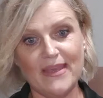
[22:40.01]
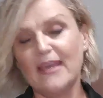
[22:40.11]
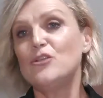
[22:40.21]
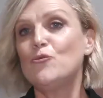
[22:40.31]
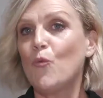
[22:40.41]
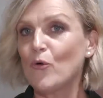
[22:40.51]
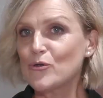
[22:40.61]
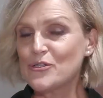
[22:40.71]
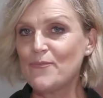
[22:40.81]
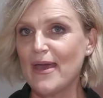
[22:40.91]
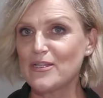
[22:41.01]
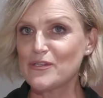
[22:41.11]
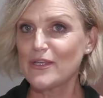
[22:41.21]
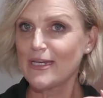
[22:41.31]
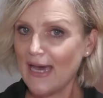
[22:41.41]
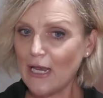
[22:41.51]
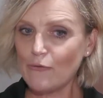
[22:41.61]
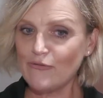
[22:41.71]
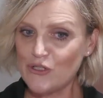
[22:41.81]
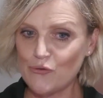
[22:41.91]
and you want to match the
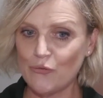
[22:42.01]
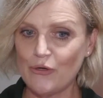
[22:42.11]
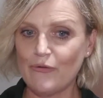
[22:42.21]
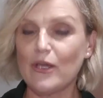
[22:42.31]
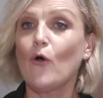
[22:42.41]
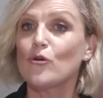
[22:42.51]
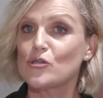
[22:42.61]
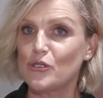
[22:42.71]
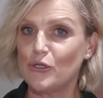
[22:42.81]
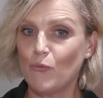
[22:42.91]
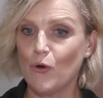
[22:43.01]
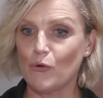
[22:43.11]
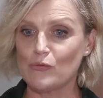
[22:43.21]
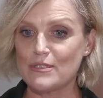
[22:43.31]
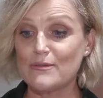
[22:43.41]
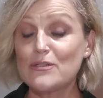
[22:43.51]
colour of your joinery onto your walls.